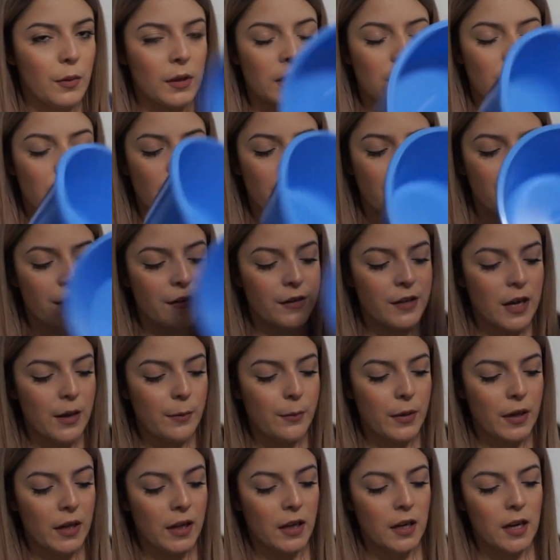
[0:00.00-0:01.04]
little hair dye
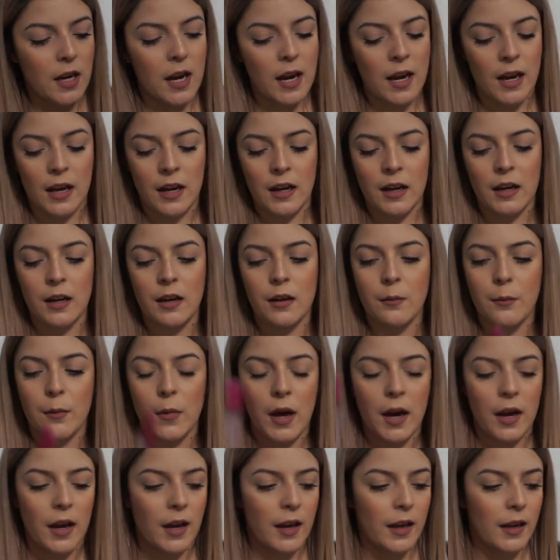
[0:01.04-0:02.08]
bin, and
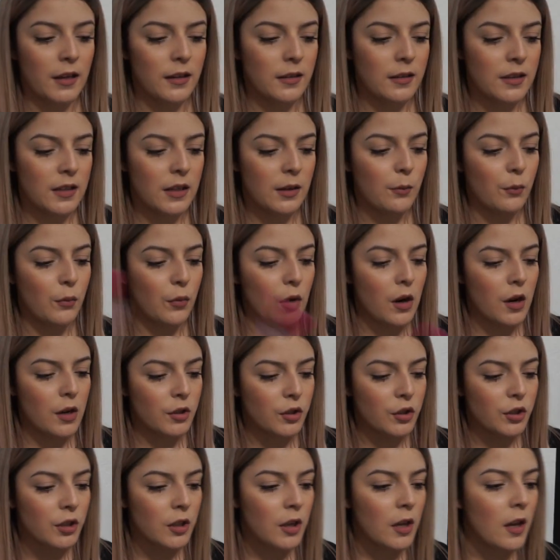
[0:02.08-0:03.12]
my tint
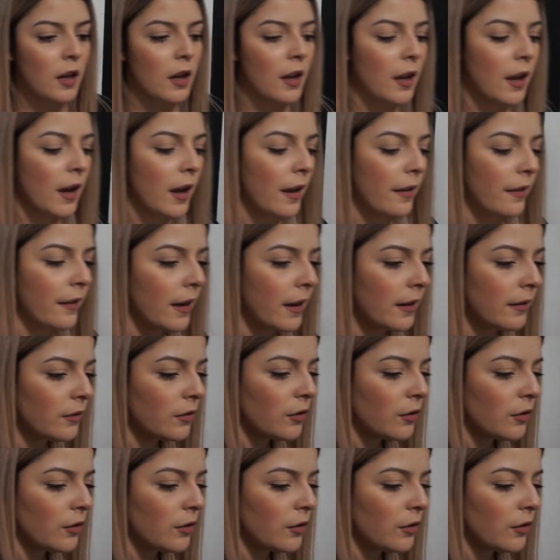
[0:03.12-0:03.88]
brush, and then